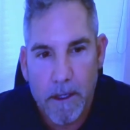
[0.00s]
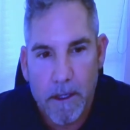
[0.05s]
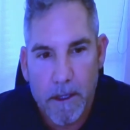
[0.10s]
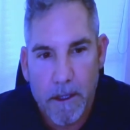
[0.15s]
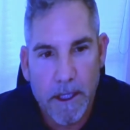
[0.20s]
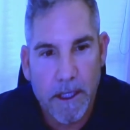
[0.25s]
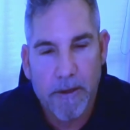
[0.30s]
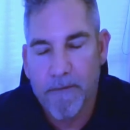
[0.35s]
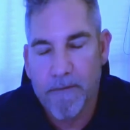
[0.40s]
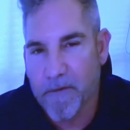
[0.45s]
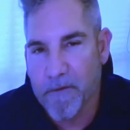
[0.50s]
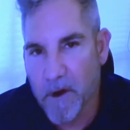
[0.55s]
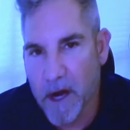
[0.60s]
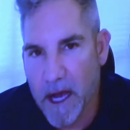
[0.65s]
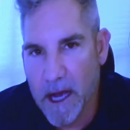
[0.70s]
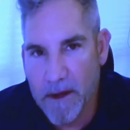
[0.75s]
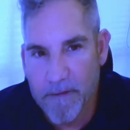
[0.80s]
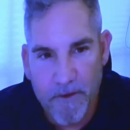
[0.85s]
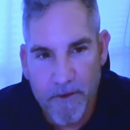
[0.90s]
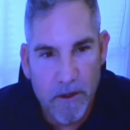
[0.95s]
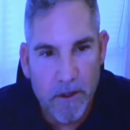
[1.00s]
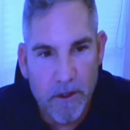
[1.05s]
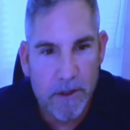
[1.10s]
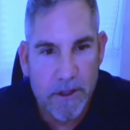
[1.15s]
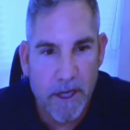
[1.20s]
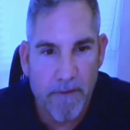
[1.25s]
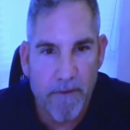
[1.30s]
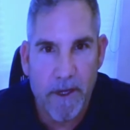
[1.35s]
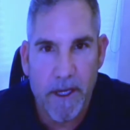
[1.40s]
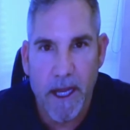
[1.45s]
Eating fried every
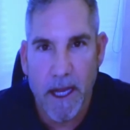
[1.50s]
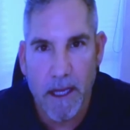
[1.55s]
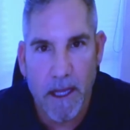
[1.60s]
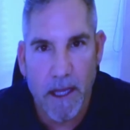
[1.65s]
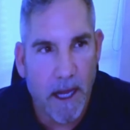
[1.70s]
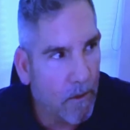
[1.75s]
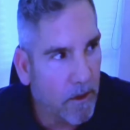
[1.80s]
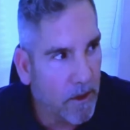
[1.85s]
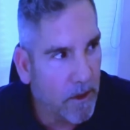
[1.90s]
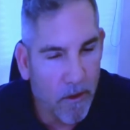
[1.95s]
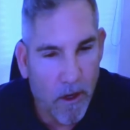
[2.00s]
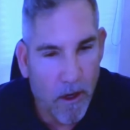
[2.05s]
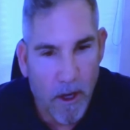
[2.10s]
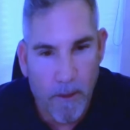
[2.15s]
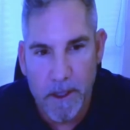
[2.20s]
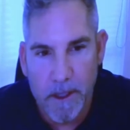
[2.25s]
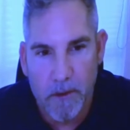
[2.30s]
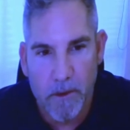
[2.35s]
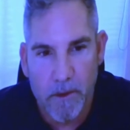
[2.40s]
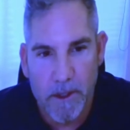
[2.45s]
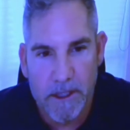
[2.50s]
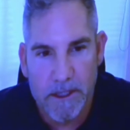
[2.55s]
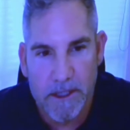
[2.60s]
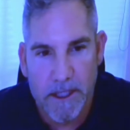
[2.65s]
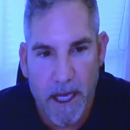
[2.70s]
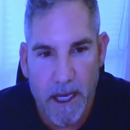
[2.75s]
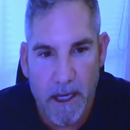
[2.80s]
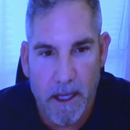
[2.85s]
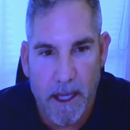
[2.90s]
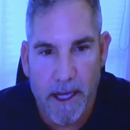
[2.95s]
day like we grew up in
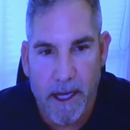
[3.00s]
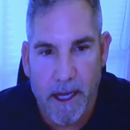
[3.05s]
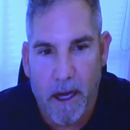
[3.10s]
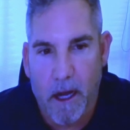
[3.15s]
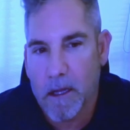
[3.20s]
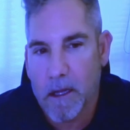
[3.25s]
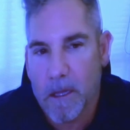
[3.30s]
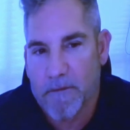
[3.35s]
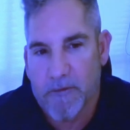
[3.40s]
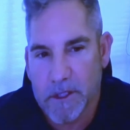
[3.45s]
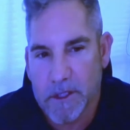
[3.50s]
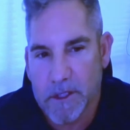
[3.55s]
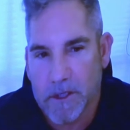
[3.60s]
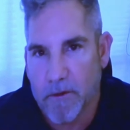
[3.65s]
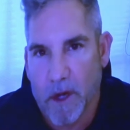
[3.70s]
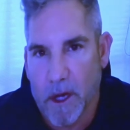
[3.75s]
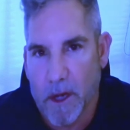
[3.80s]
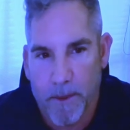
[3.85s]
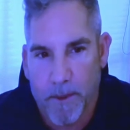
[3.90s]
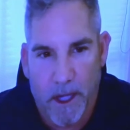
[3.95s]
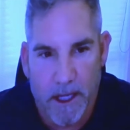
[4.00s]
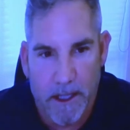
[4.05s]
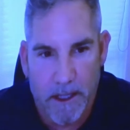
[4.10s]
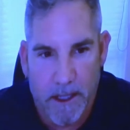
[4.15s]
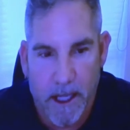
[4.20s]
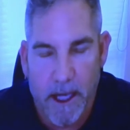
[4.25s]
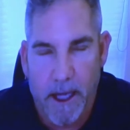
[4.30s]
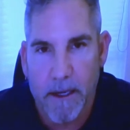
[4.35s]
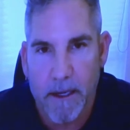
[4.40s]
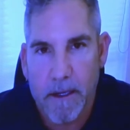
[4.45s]
Louisiana, like all of us grew up like
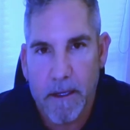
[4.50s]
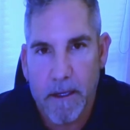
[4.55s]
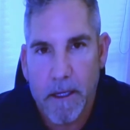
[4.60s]
that.